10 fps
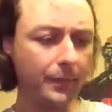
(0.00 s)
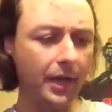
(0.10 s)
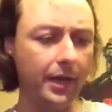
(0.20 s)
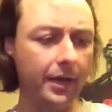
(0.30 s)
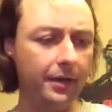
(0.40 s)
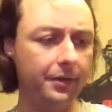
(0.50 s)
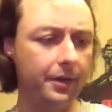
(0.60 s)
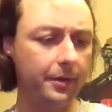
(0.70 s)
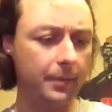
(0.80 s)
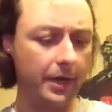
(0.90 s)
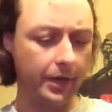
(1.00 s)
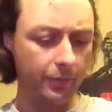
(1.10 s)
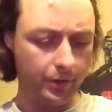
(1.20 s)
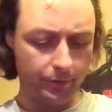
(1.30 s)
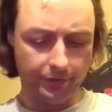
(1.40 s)
and I got
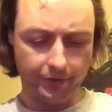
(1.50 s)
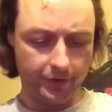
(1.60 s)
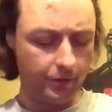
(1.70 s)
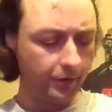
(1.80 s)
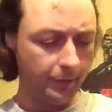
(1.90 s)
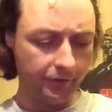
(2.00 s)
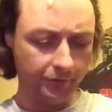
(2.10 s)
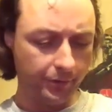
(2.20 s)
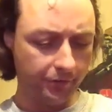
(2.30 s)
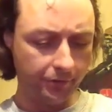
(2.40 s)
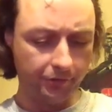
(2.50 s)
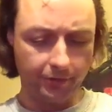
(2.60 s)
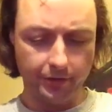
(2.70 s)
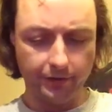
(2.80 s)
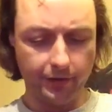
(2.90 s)
one with all the bells and whistles,
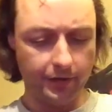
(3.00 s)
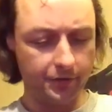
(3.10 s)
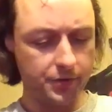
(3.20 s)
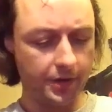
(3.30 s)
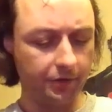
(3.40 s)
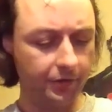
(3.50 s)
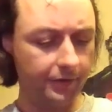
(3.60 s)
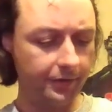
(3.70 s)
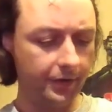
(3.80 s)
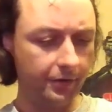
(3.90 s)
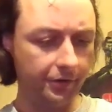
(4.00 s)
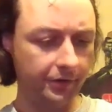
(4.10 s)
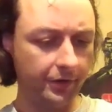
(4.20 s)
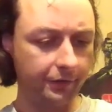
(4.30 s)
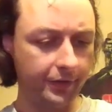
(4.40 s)
the electronics and everything, all the
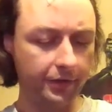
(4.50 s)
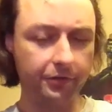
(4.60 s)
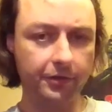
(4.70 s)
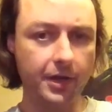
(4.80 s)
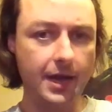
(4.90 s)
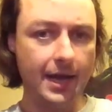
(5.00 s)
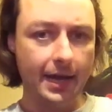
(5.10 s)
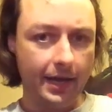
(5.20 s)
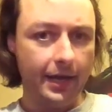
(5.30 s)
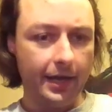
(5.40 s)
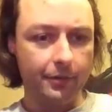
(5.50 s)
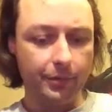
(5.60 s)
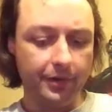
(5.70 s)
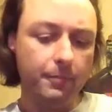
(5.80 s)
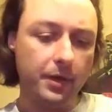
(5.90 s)
sound effects, and
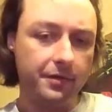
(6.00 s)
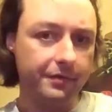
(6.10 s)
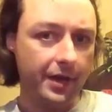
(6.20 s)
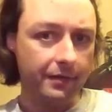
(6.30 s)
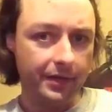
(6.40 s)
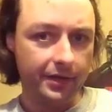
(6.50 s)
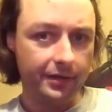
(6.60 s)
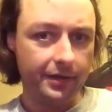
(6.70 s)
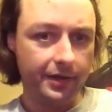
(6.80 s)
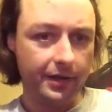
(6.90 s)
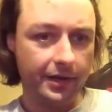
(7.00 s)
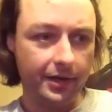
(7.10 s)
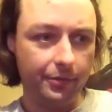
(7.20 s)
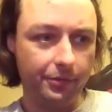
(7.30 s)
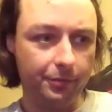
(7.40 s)
within a month of having it,
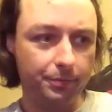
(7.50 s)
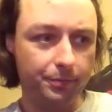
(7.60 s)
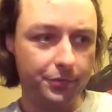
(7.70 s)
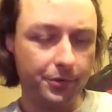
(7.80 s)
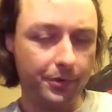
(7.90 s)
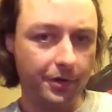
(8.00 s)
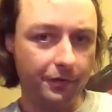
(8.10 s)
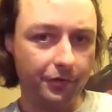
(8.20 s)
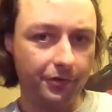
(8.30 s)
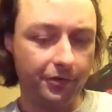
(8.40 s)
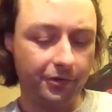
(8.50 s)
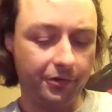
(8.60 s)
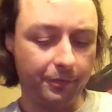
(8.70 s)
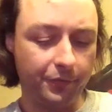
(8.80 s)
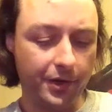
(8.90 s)
I was showing it off to
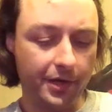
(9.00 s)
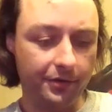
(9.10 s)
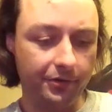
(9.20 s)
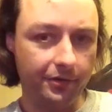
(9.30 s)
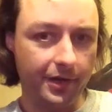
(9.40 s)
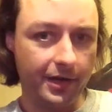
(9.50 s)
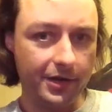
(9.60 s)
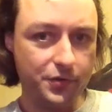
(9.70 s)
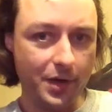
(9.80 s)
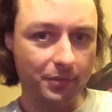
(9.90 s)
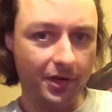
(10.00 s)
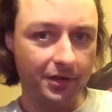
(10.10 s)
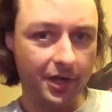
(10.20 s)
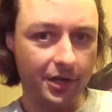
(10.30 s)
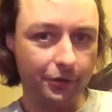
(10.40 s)
some friends, and I dropped it on
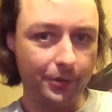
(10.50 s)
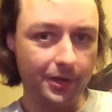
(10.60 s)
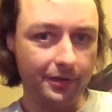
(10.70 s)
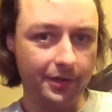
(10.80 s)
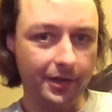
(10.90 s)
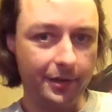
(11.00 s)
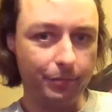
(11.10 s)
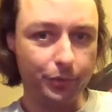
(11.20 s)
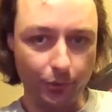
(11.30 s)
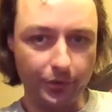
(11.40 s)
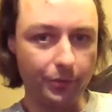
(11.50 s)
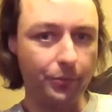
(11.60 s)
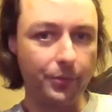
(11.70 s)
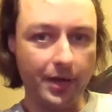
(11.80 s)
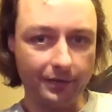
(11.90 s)
concrete and broke it
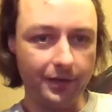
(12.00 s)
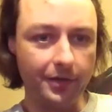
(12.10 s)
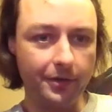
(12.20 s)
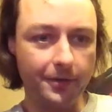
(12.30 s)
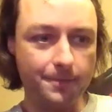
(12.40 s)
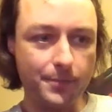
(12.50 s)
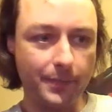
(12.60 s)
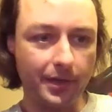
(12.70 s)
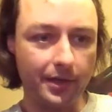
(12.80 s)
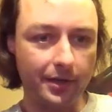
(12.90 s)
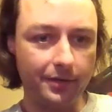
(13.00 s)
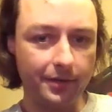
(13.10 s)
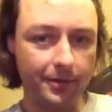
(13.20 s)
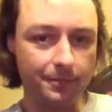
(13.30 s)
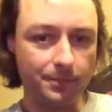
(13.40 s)
right there. And
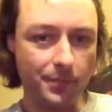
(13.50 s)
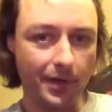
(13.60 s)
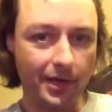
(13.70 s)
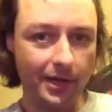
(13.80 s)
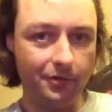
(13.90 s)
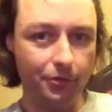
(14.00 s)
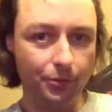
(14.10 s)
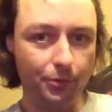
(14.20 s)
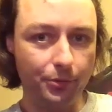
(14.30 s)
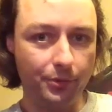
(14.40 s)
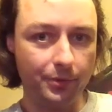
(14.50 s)
I had to